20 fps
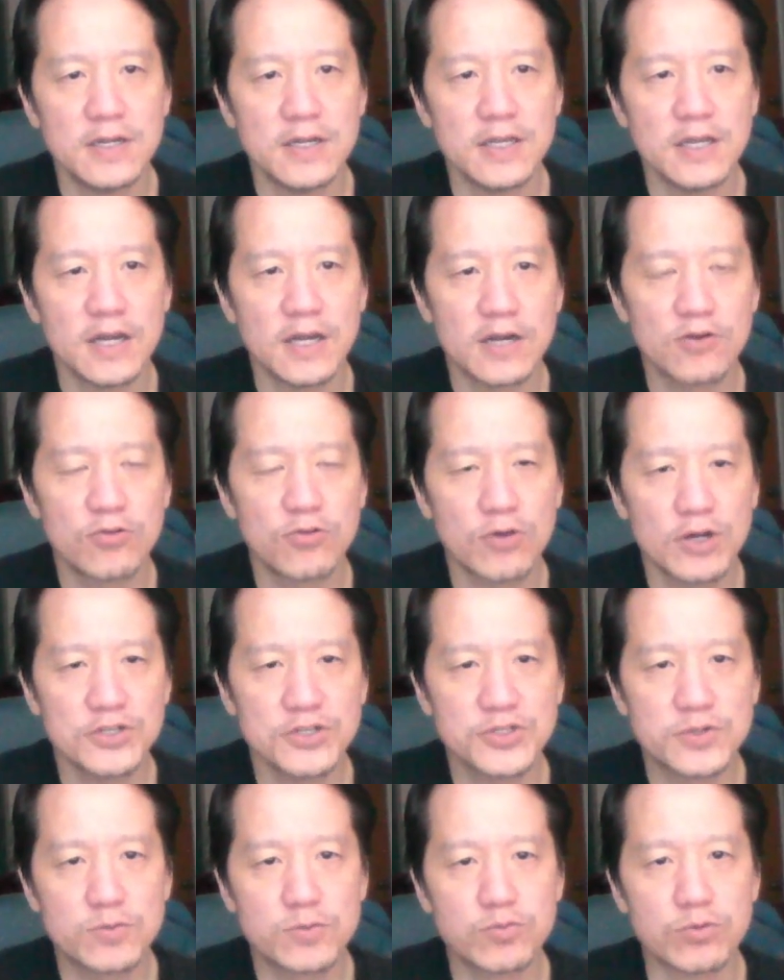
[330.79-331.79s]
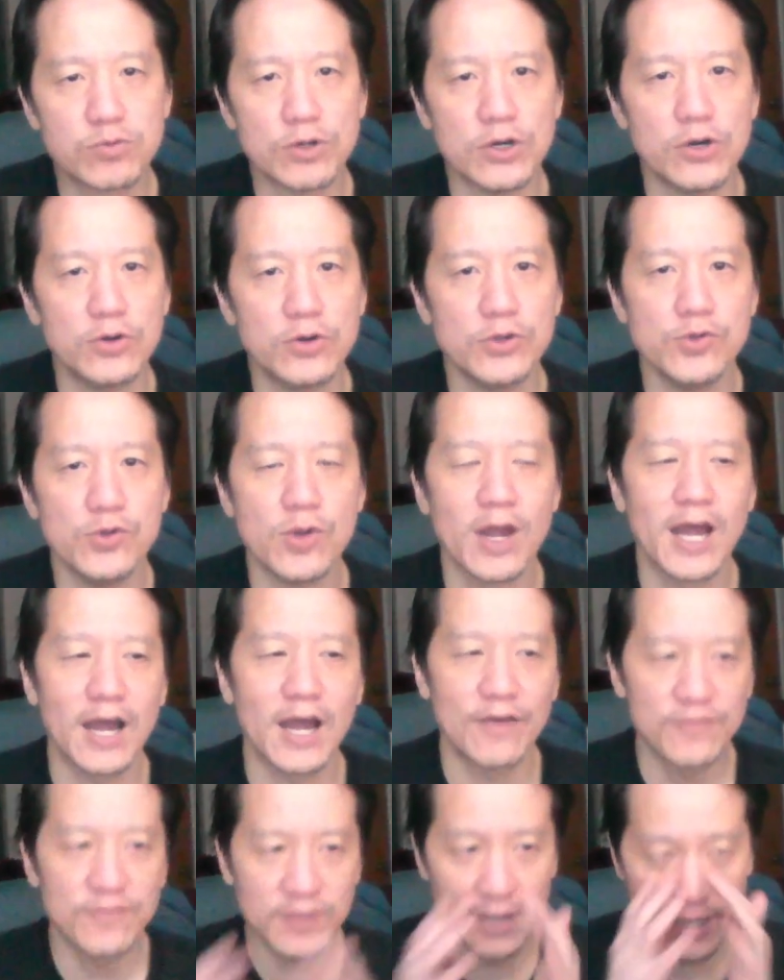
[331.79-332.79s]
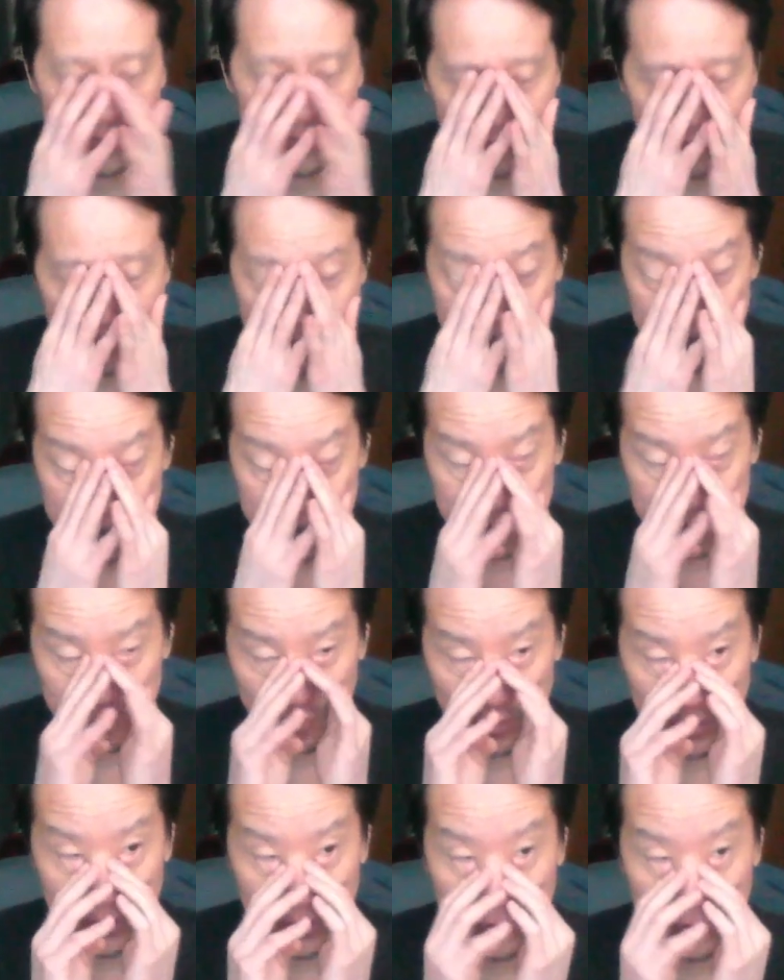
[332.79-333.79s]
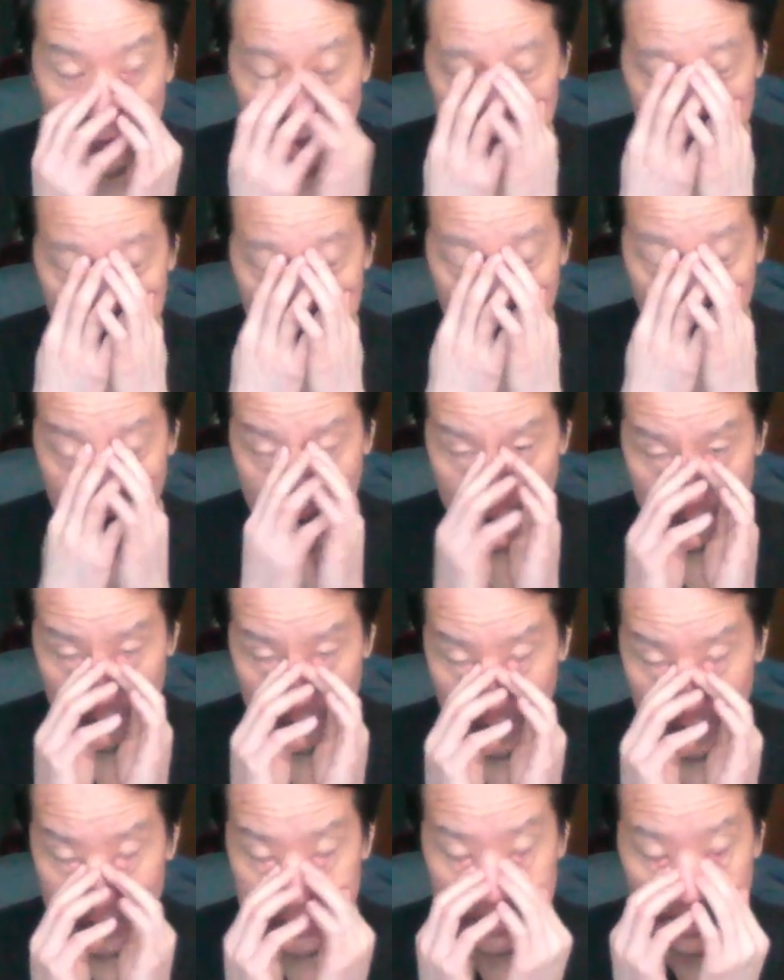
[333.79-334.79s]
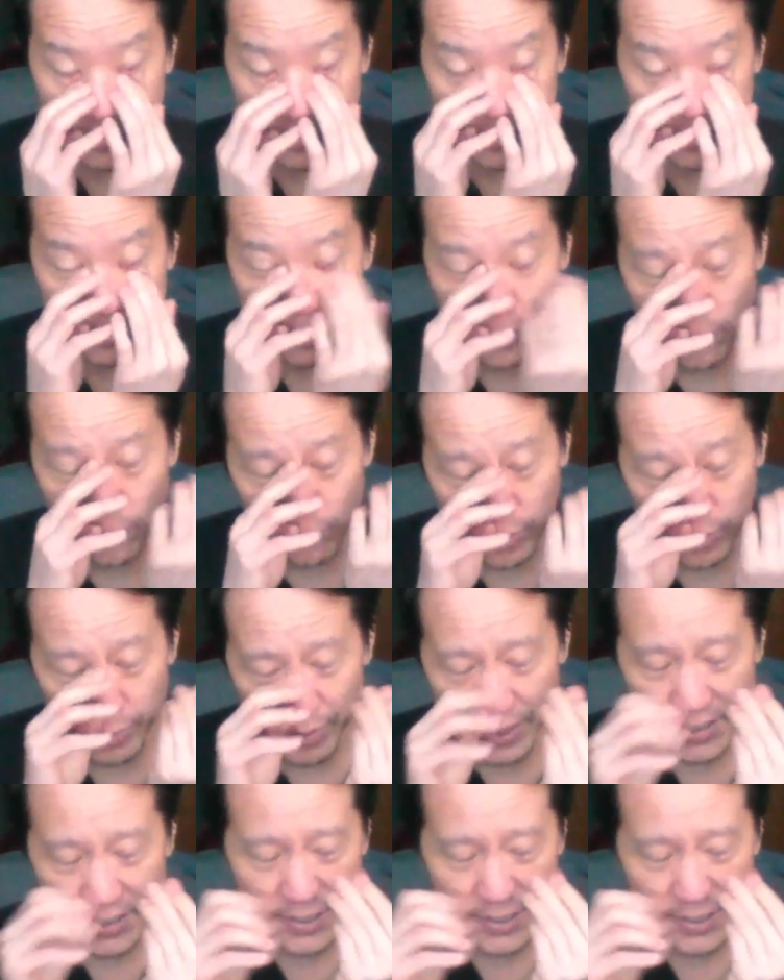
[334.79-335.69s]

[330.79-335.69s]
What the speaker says: across a row, you have to have the digits 1 through 9 because there are no repeats in